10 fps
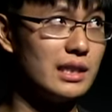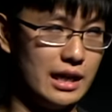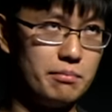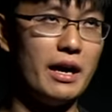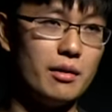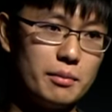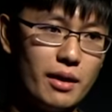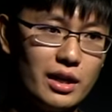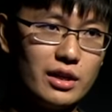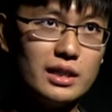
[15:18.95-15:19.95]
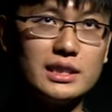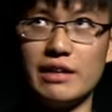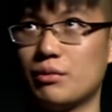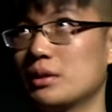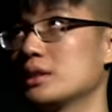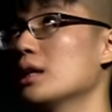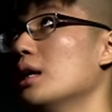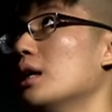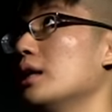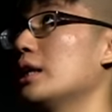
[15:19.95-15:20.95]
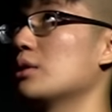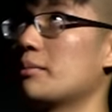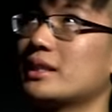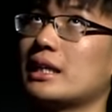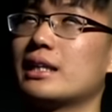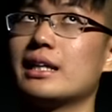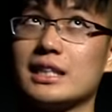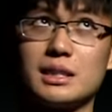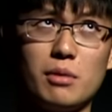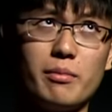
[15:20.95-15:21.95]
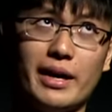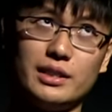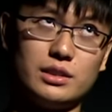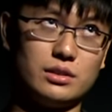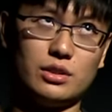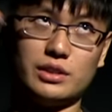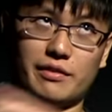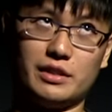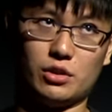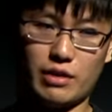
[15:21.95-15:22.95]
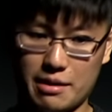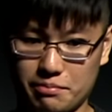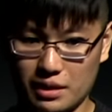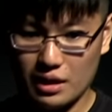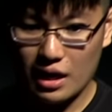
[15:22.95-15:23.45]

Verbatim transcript: like Parable of the Polygons, everyone's equally mixed, and then a small bias turns everything to crap.